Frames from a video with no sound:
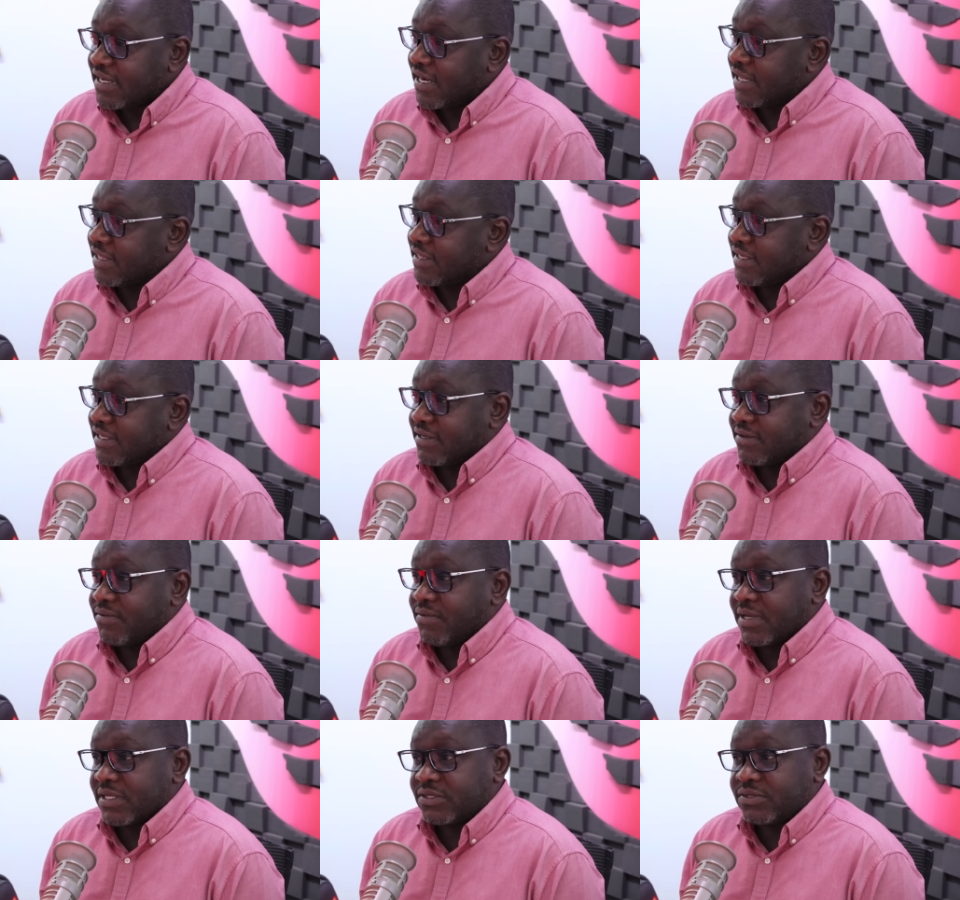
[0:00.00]
I
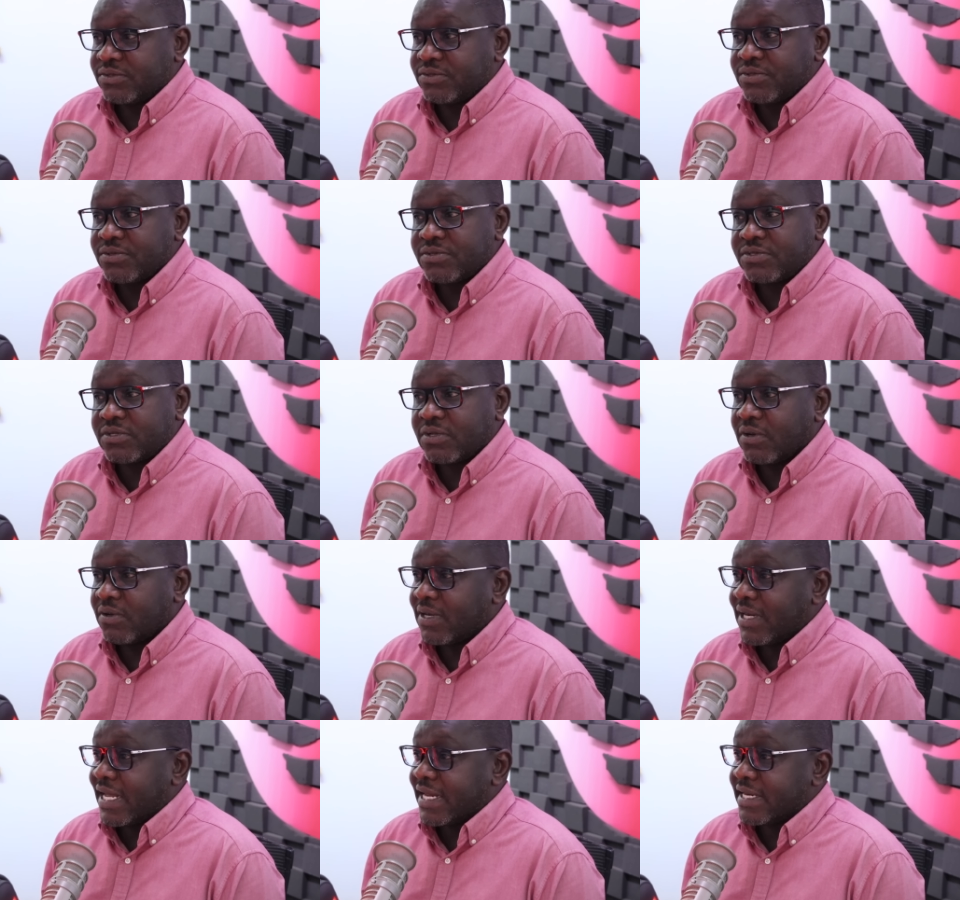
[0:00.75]
think we are too
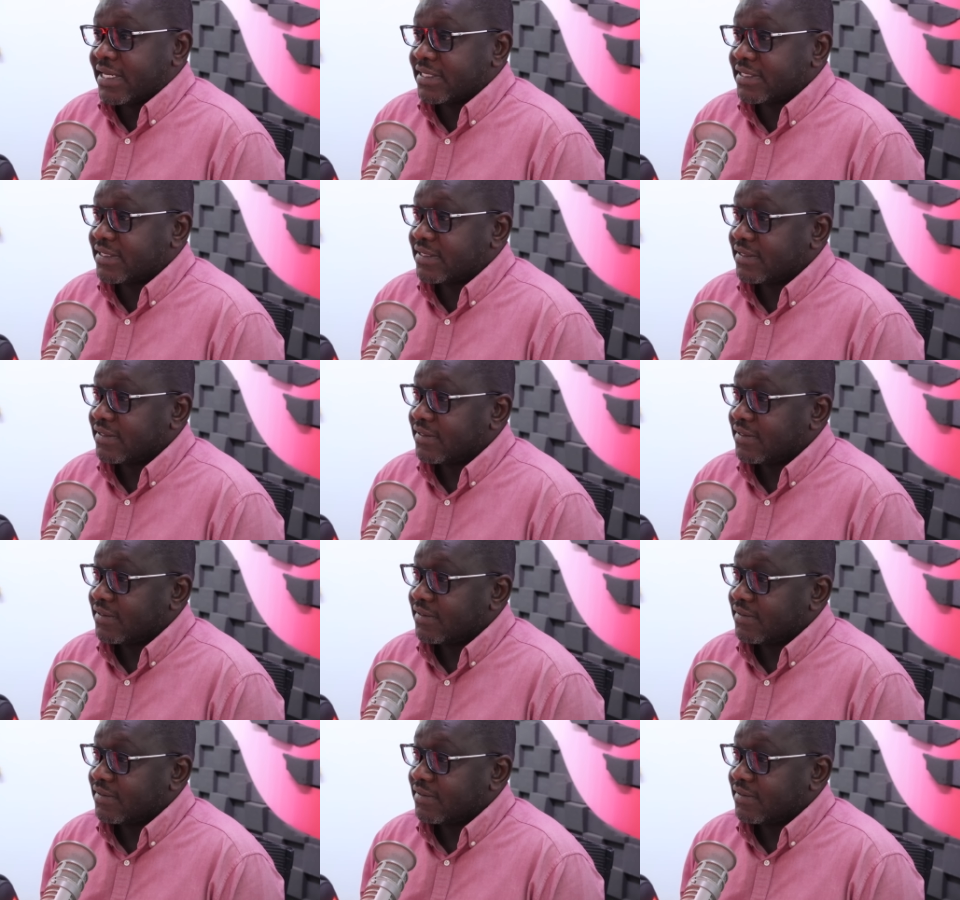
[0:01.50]
slow learners